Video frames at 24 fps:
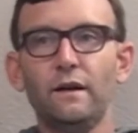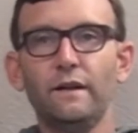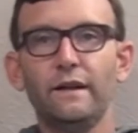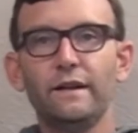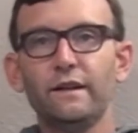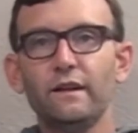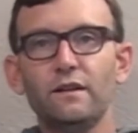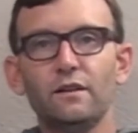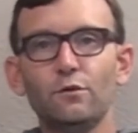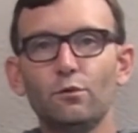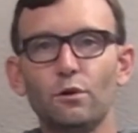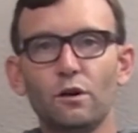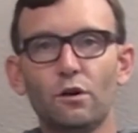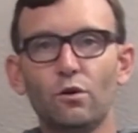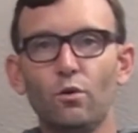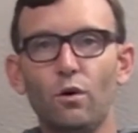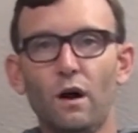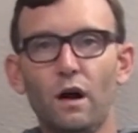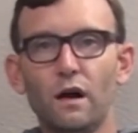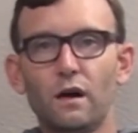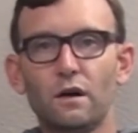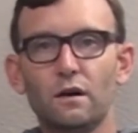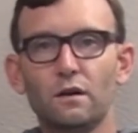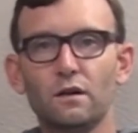It doesn't
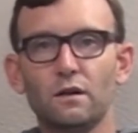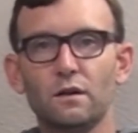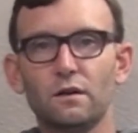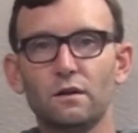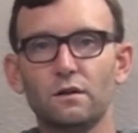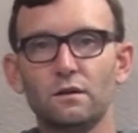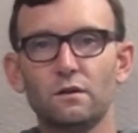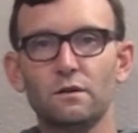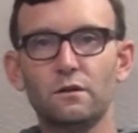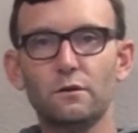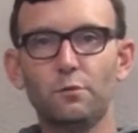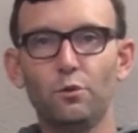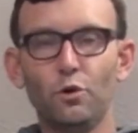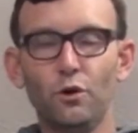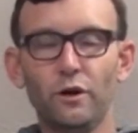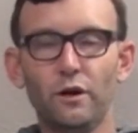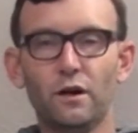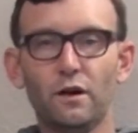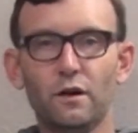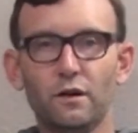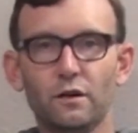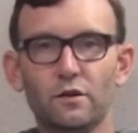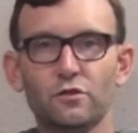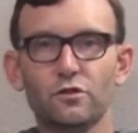require the point
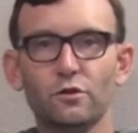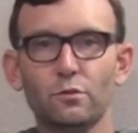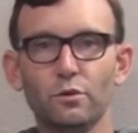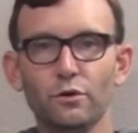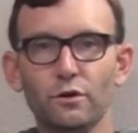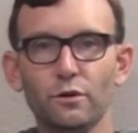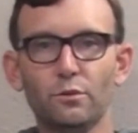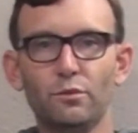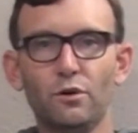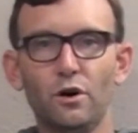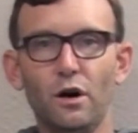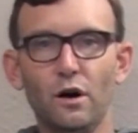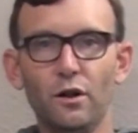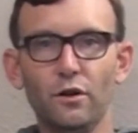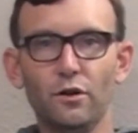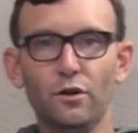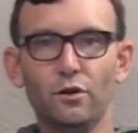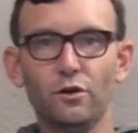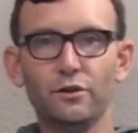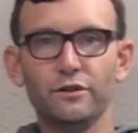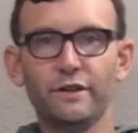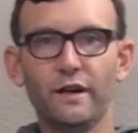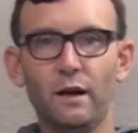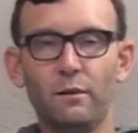guard to dribble the ball the
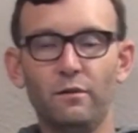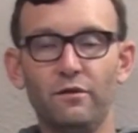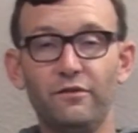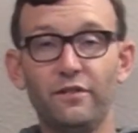whole time.